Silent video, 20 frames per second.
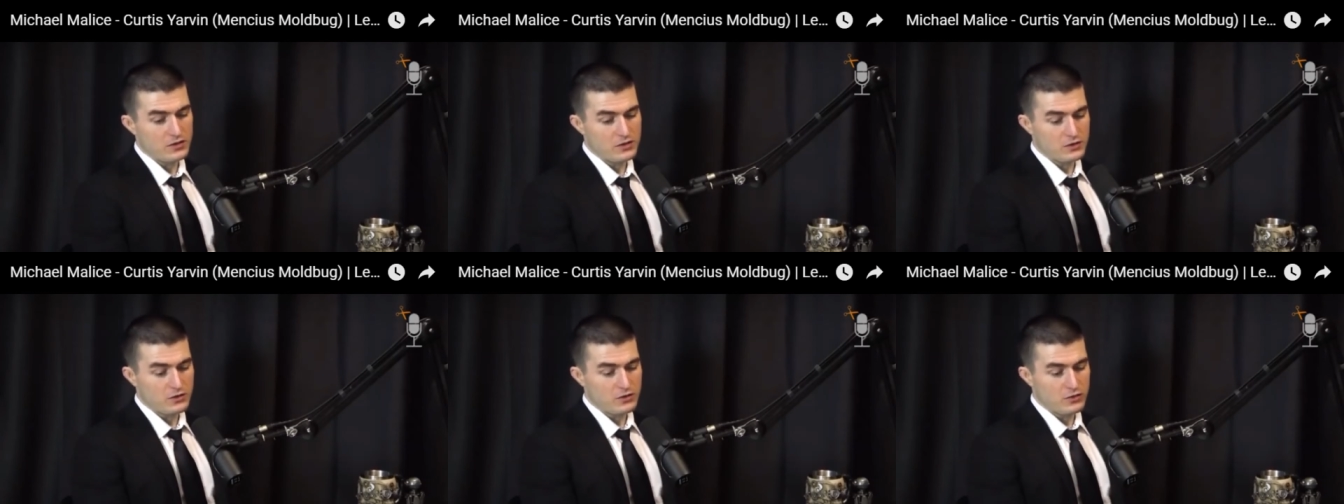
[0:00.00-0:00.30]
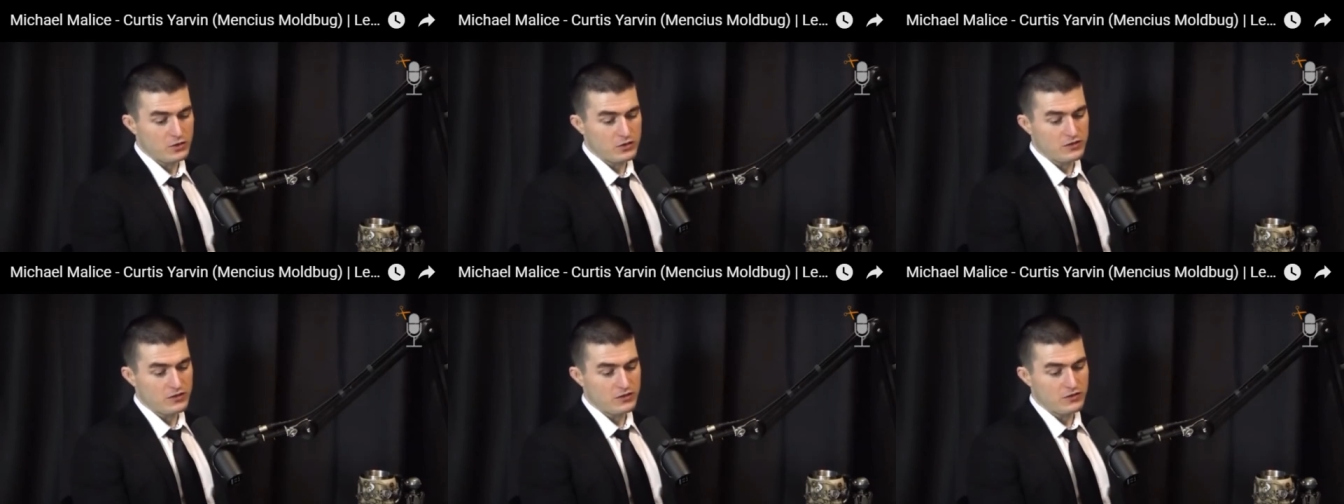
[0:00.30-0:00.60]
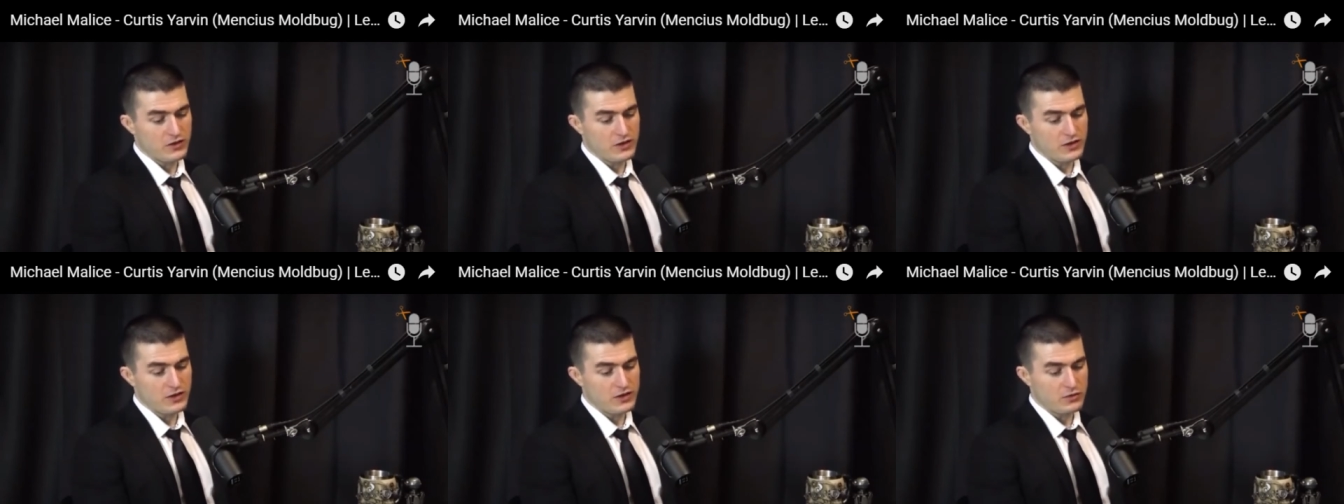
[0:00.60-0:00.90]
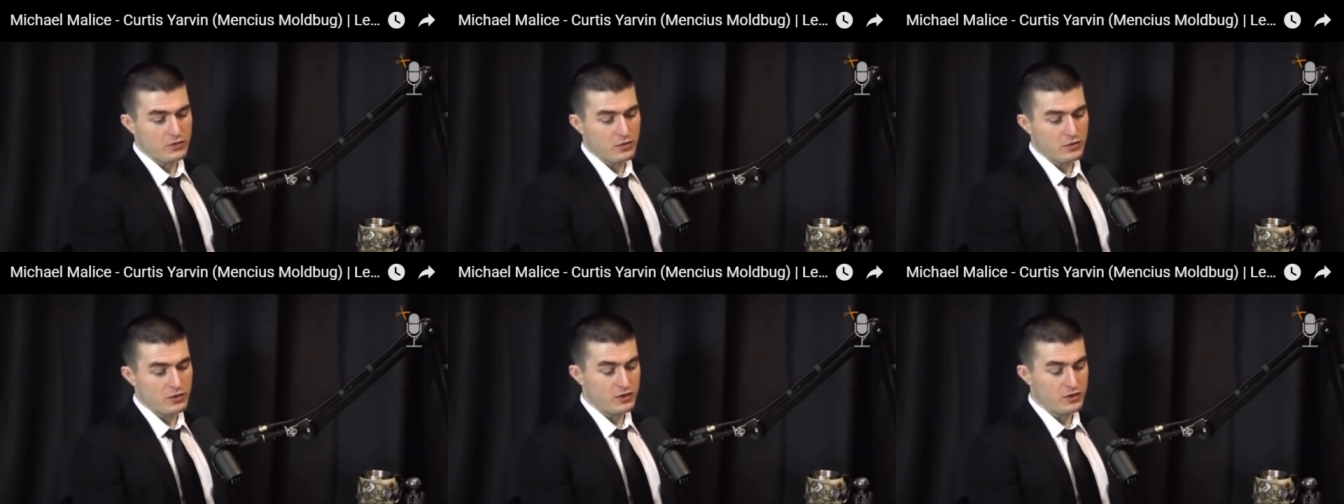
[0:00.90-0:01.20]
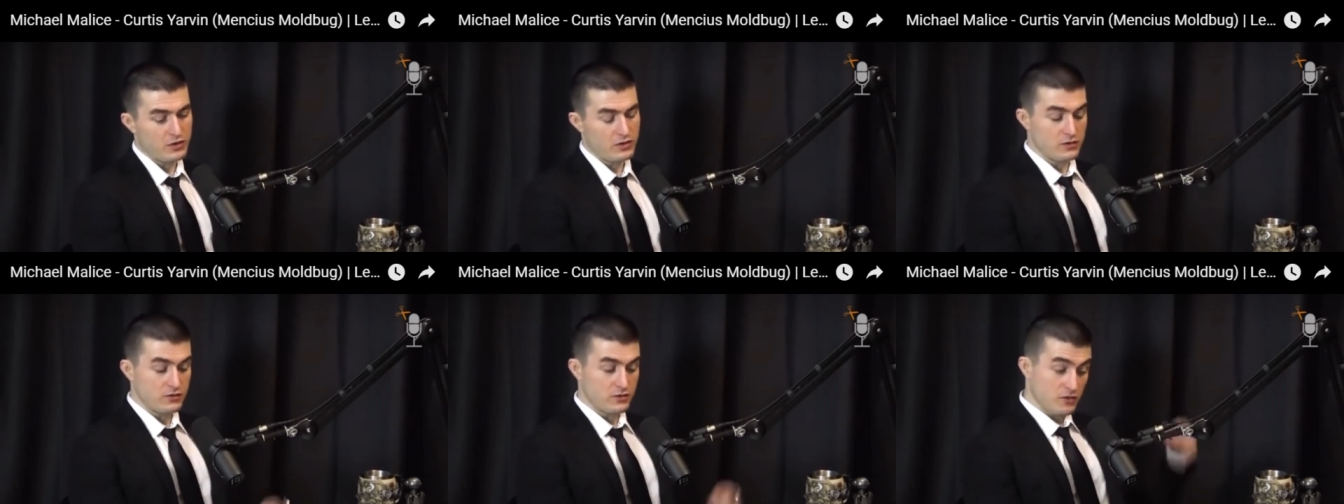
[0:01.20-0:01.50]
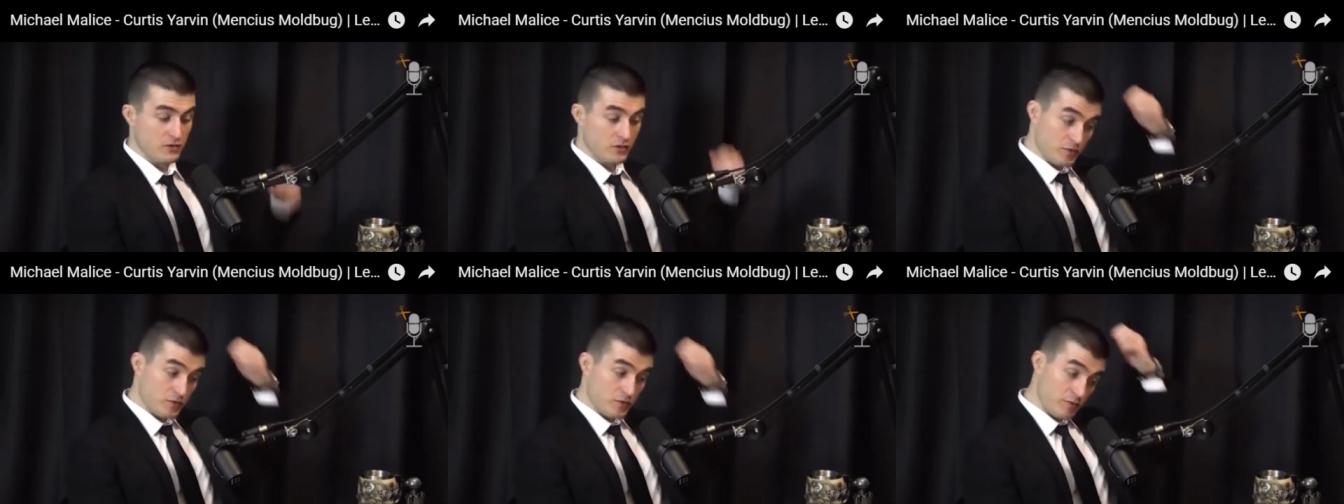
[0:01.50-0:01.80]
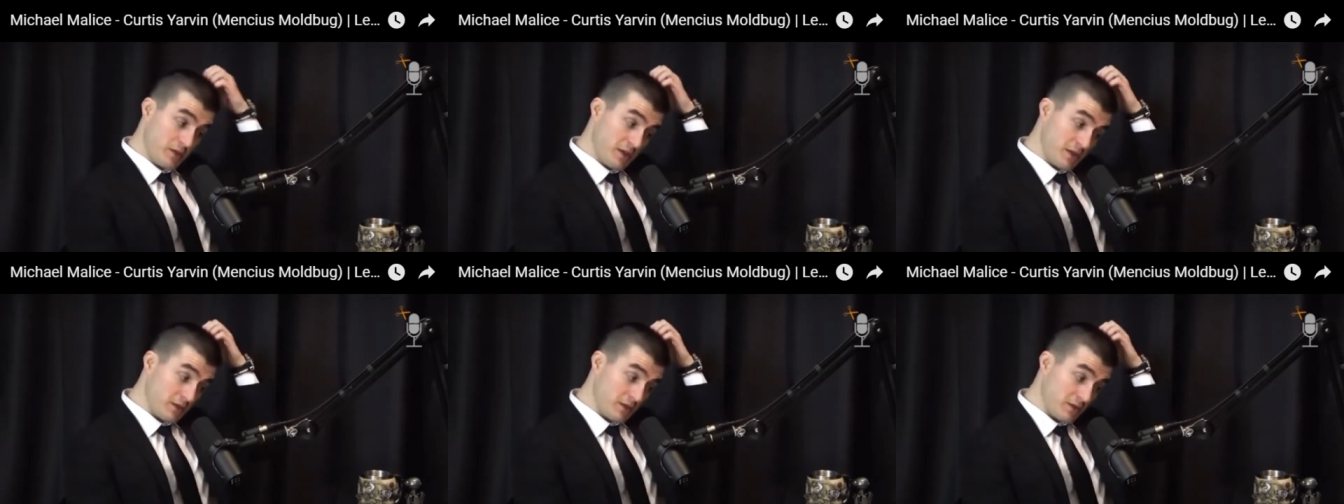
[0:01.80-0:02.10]
discourse of like Twitter and
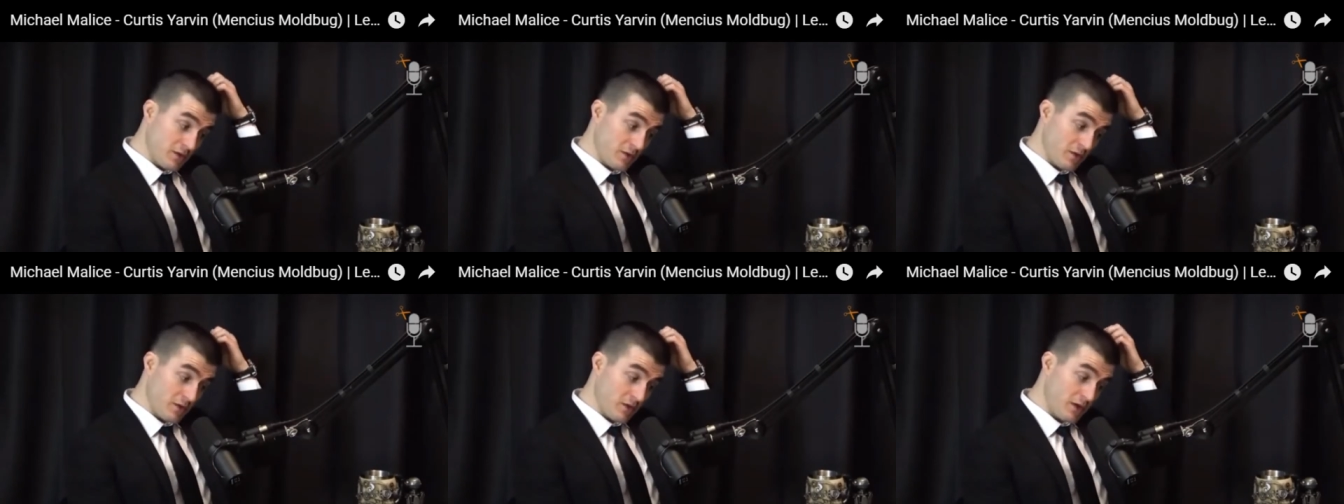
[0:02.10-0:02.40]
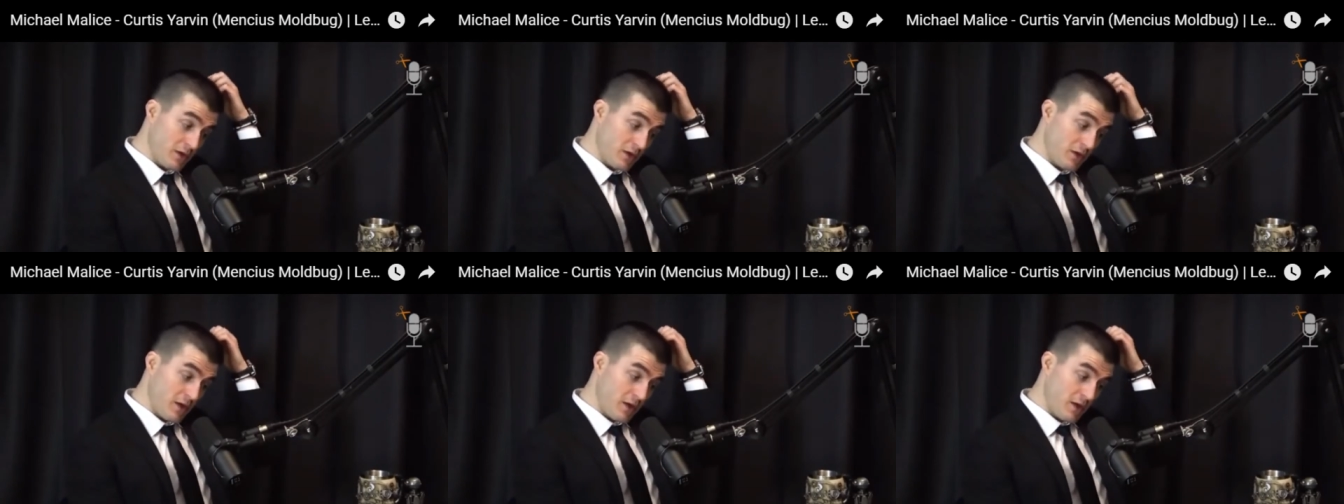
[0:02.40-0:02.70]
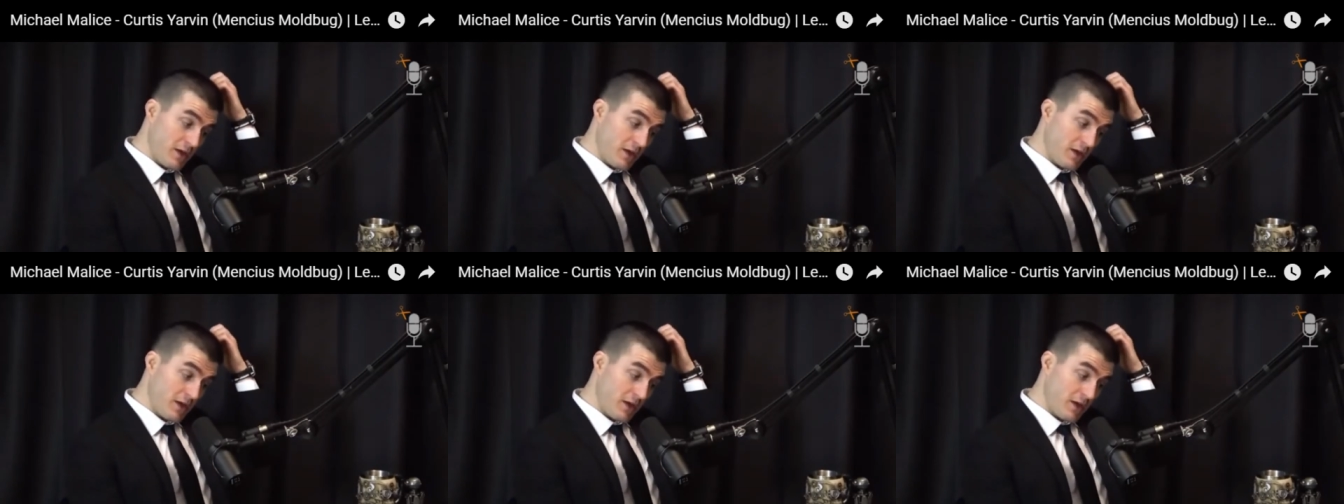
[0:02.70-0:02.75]
social media and so on,